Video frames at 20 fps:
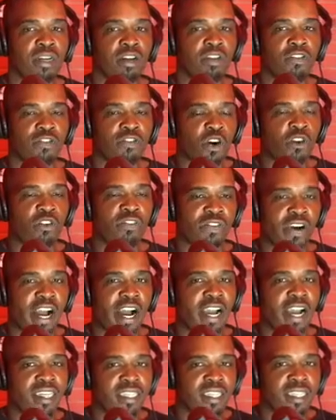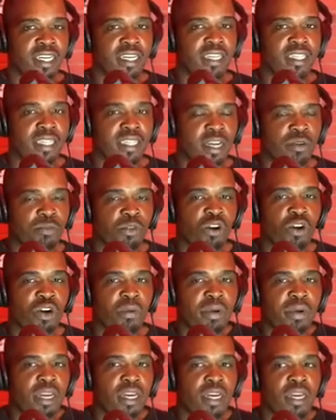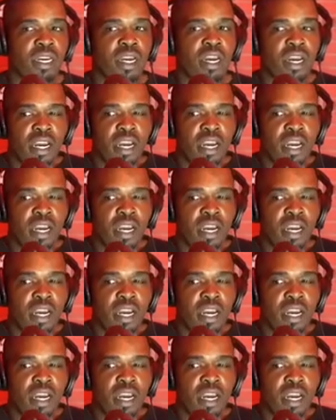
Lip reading: 4, 5, 6, 7. You know what I mean?